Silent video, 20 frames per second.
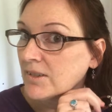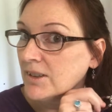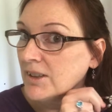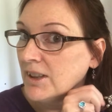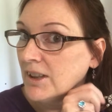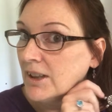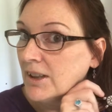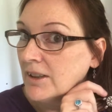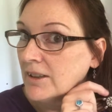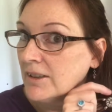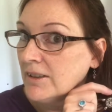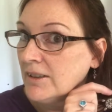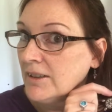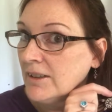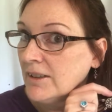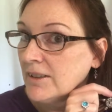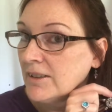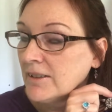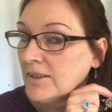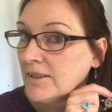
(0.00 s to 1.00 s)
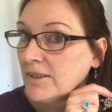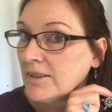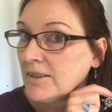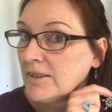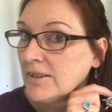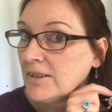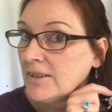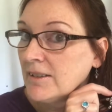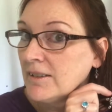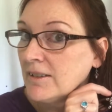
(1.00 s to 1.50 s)
again,
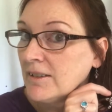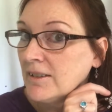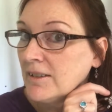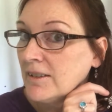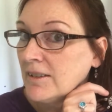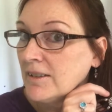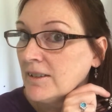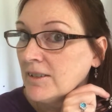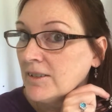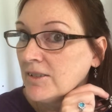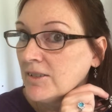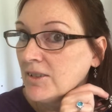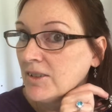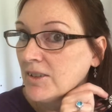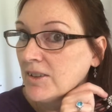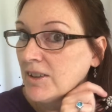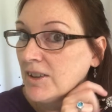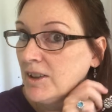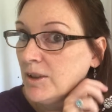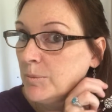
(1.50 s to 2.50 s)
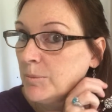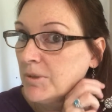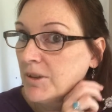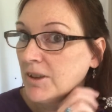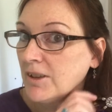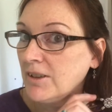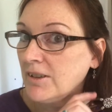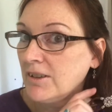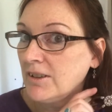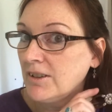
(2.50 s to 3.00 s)
just keep the
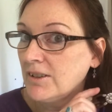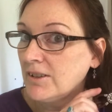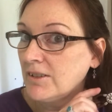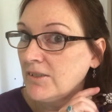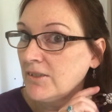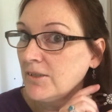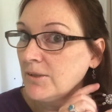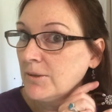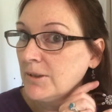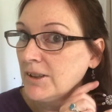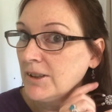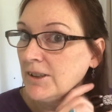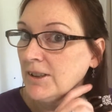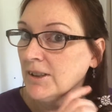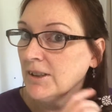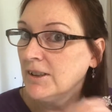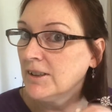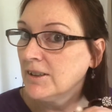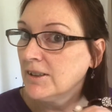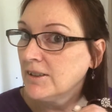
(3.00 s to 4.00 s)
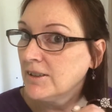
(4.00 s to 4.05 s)
hair out of the way,